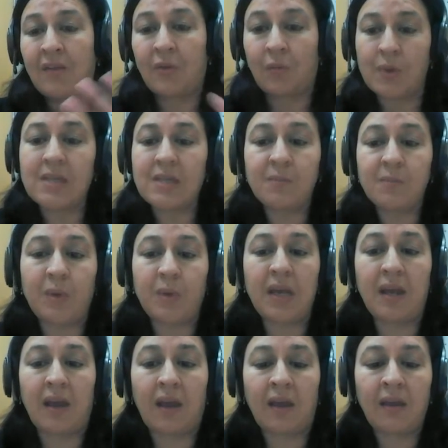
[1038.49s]
The reason
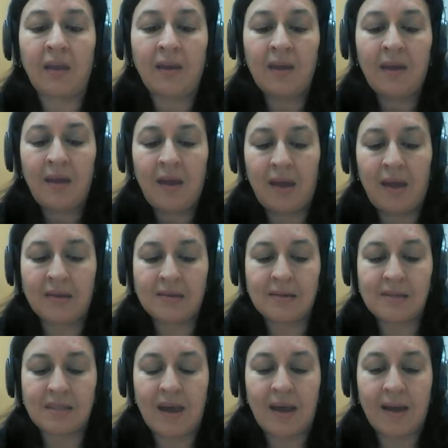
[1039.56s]
being
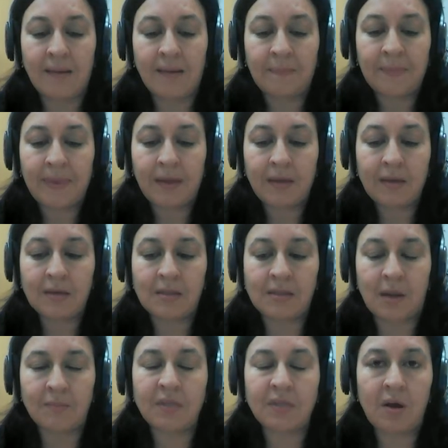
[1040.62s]
is that
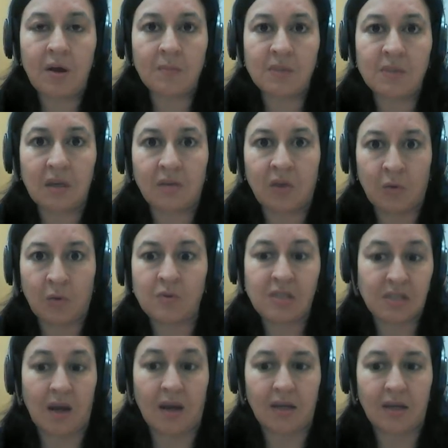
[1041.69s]
sometimes those
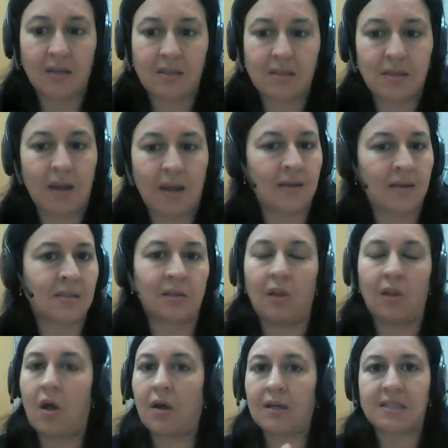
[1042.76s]
sites, as
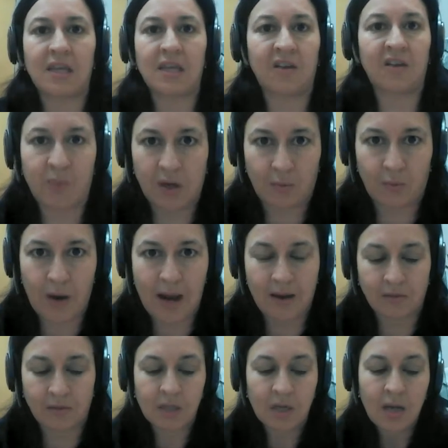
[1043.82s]
long as they've been
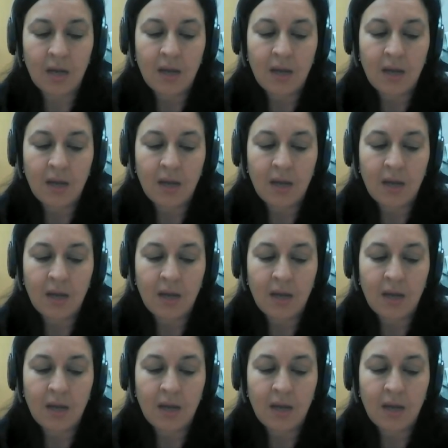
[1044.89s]
around,